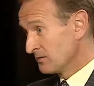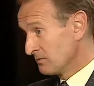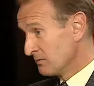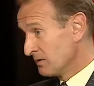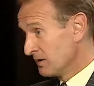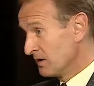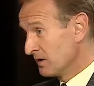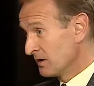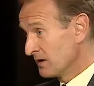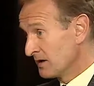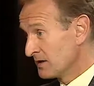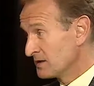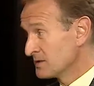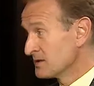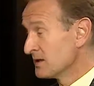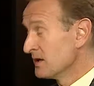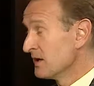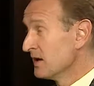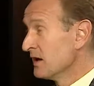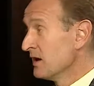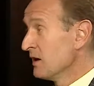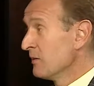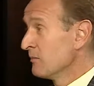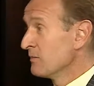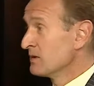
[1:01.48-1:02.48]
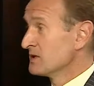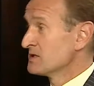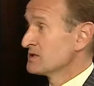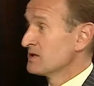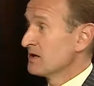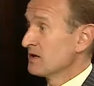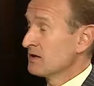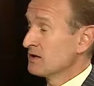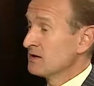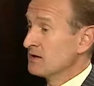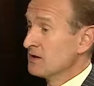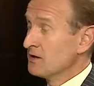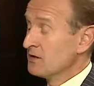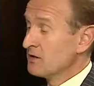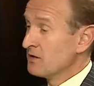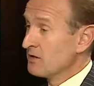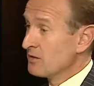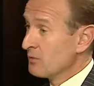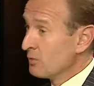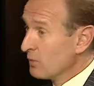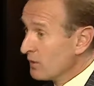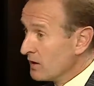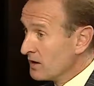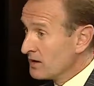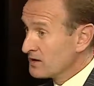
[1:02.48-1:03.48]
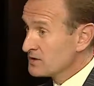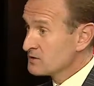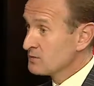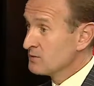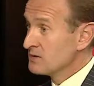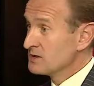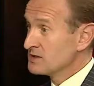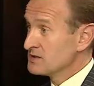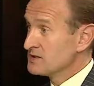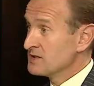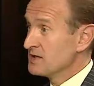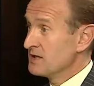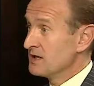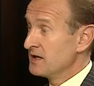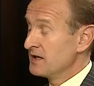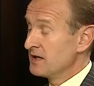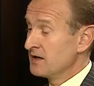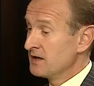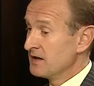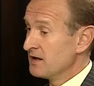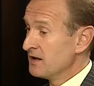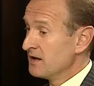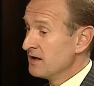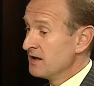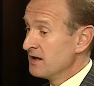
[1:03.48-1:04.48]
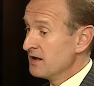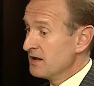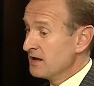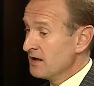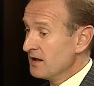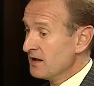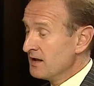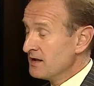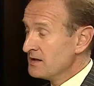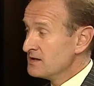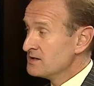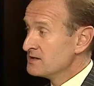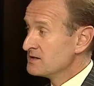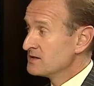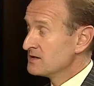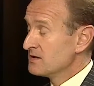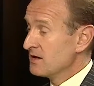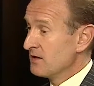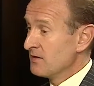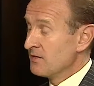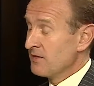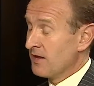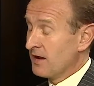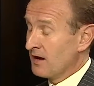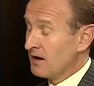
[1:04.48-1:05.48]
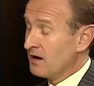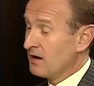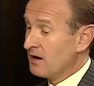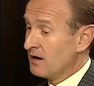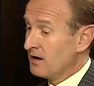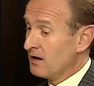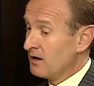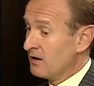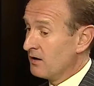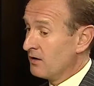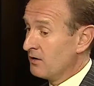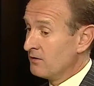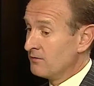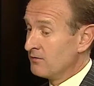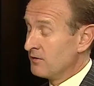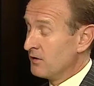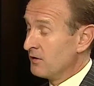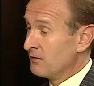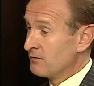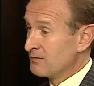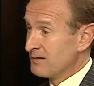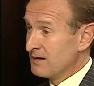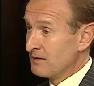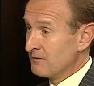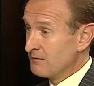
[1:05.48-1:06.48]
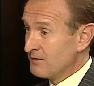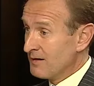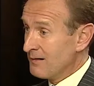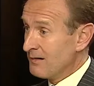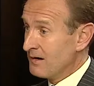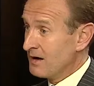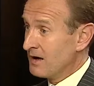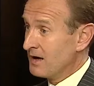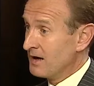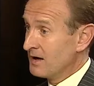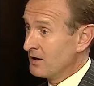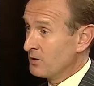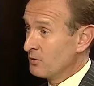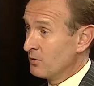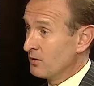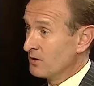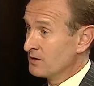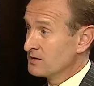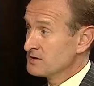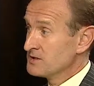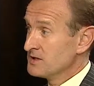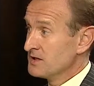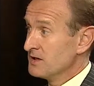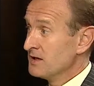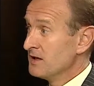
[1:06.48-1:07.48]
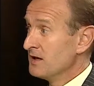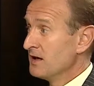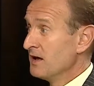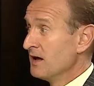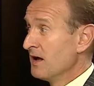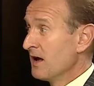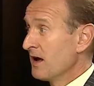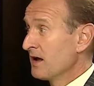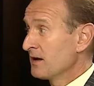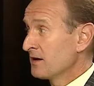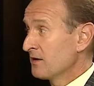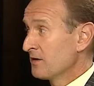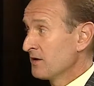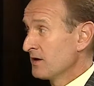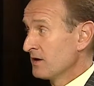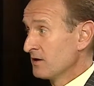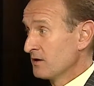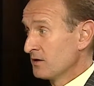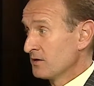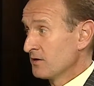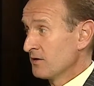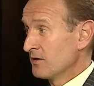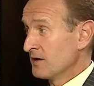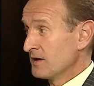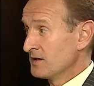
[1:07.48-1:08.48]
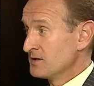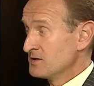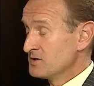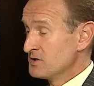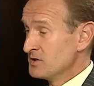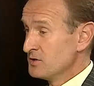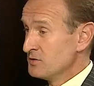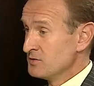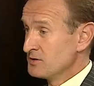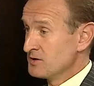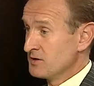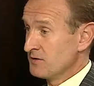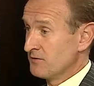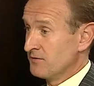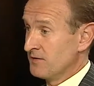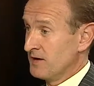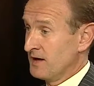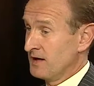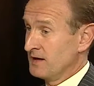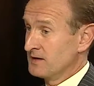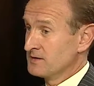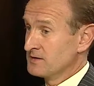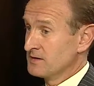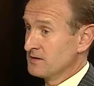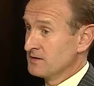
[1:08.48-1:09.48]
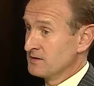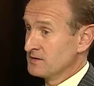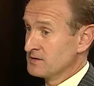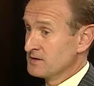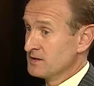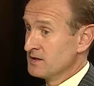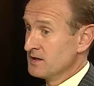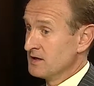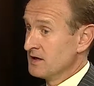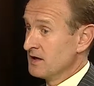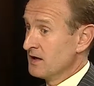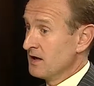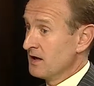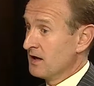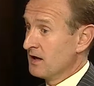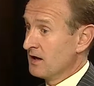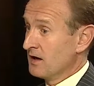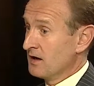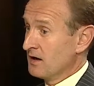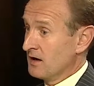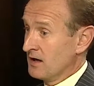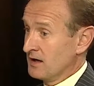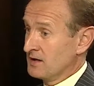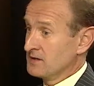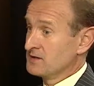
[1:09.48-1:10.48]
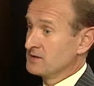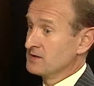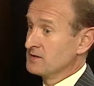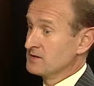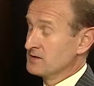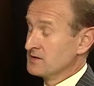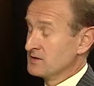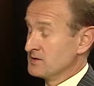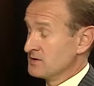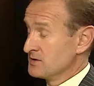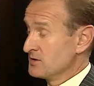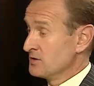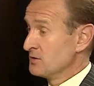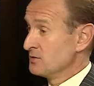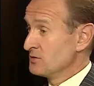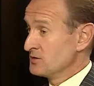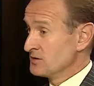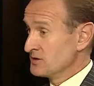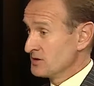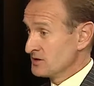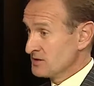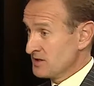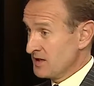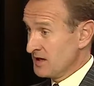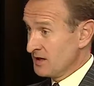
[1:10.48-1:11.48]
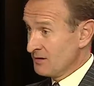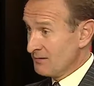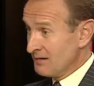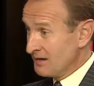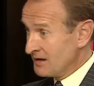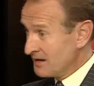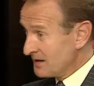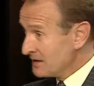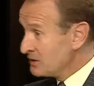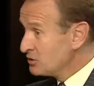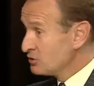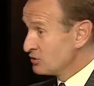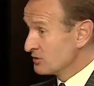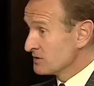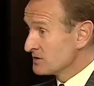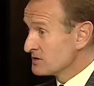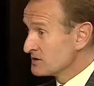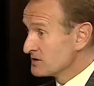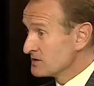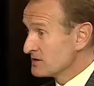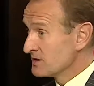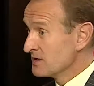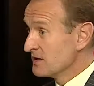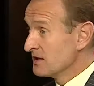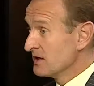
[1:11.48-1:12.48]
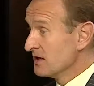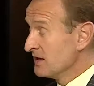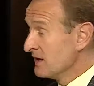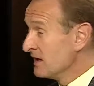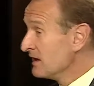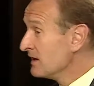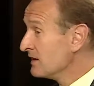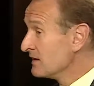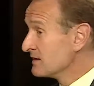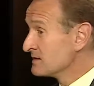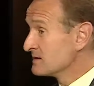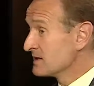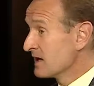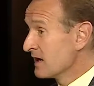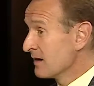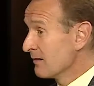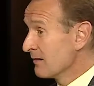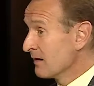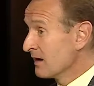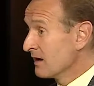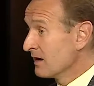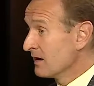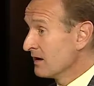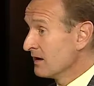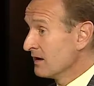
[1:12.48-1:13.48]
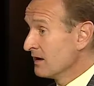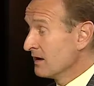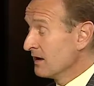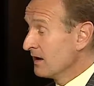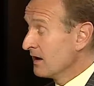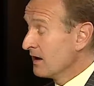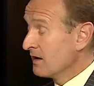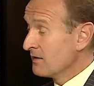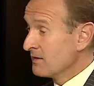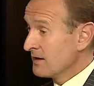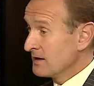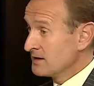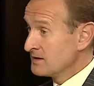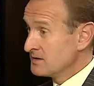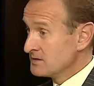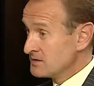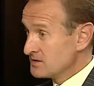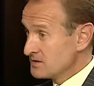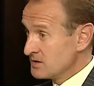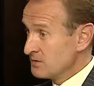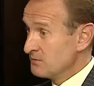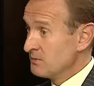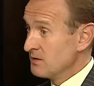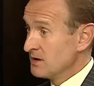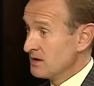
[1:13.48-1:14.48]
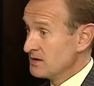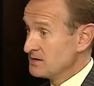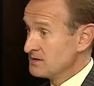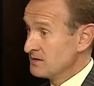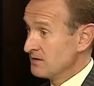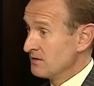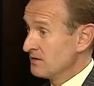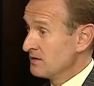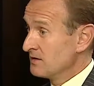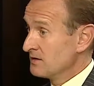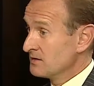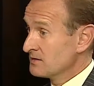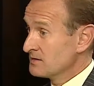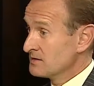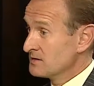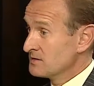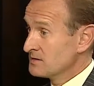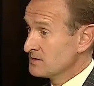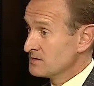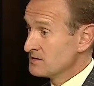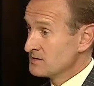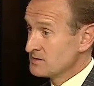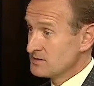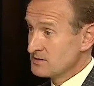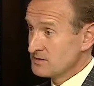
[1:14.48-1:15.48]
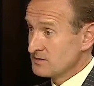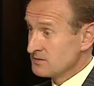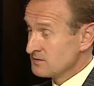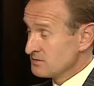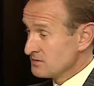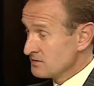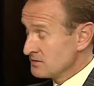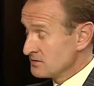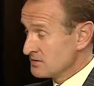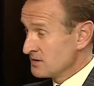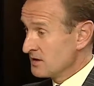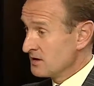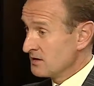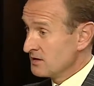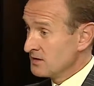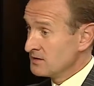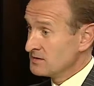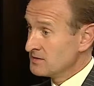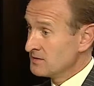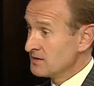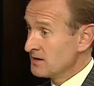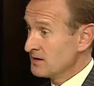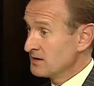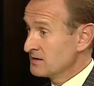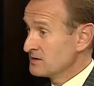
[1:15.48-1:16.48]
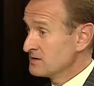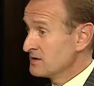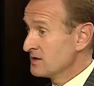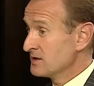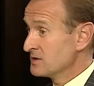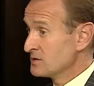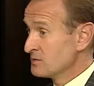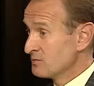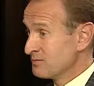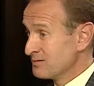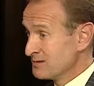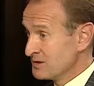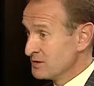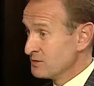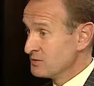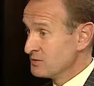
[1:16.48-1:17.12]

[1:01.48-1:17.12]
market. But certainly the works we're seeing they are of really very high quality, and I think a lot of that is due to the fact that collectors and institutions are taking great interest in this area, and that is stimulating the artists certainly to that extent to produce